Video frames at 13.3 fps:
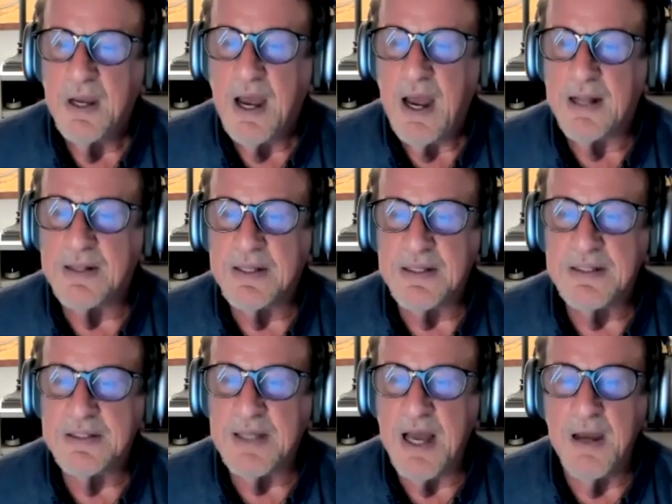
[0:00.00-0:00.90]
At the
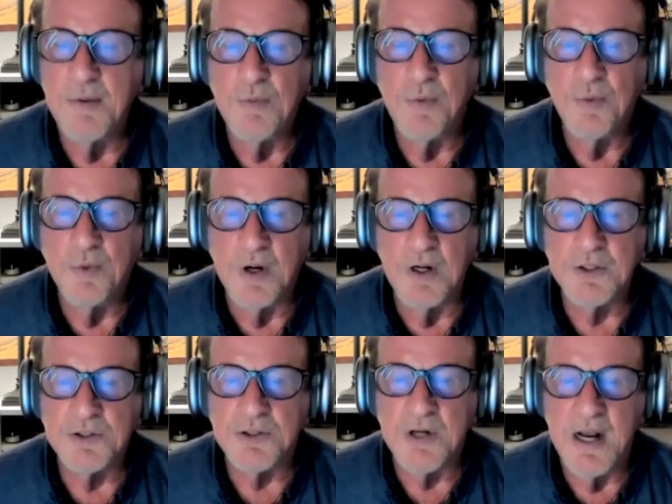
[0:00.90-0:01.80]
same
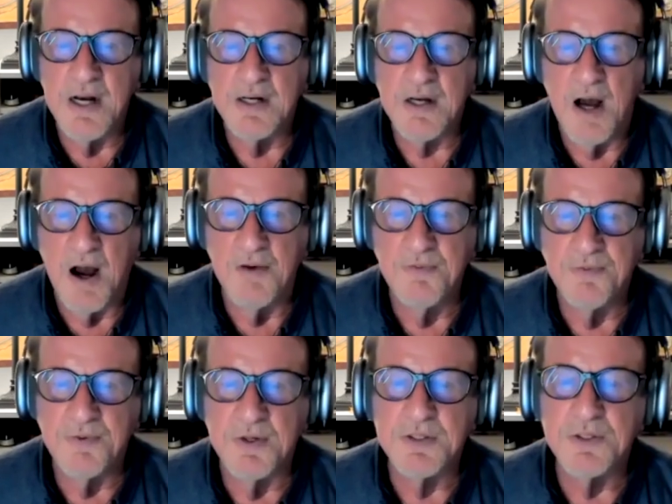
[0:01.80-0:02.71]
World Trade
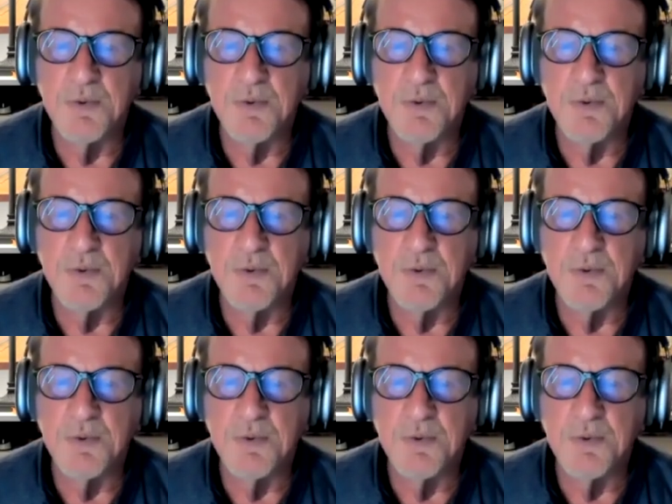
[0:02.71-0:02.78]
Conference